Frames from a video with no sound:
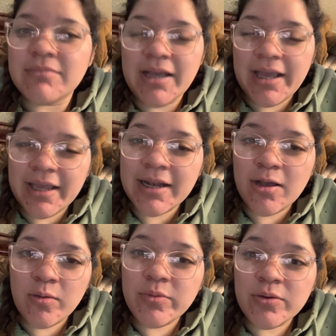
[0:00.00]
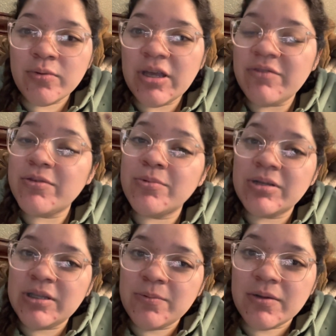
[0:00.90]
I can help you if you
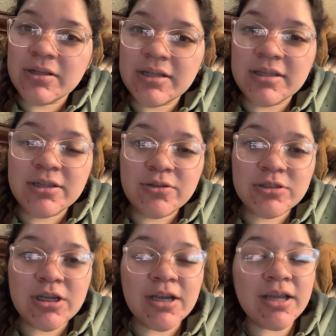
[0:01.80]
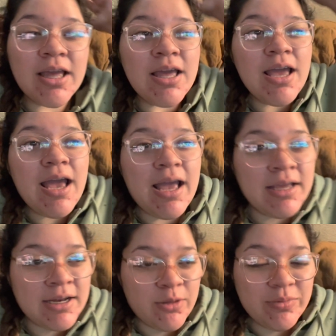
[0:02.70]
really want the little dog. I
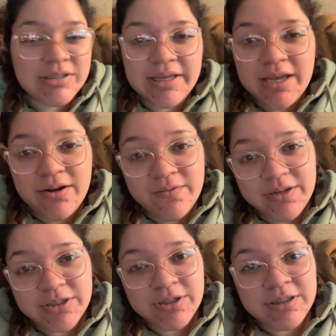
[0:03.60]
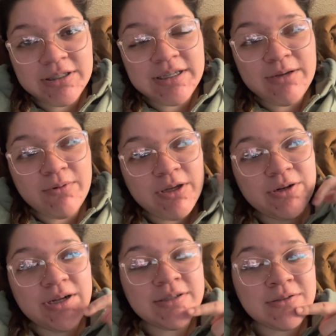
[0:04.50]
can help you take care of it during the day while
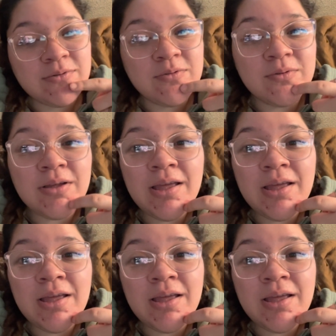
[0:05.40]
you're at school.